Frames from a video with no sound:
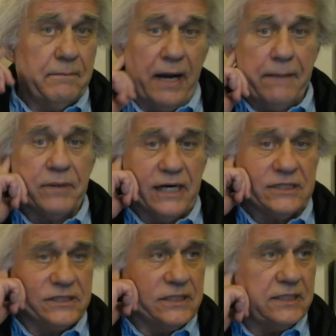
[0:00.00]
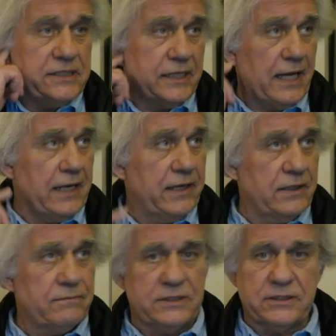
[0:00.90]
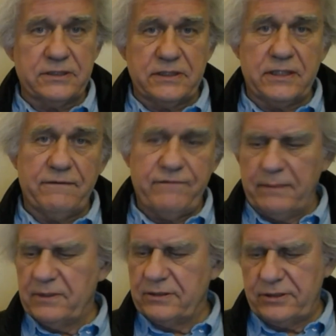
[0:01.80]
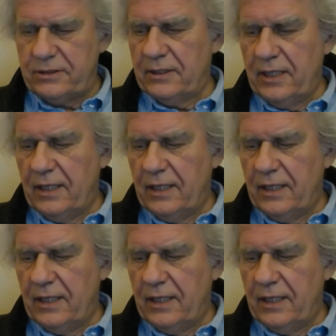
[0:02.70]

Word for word: by bus, the Tienda Leon, which is the famous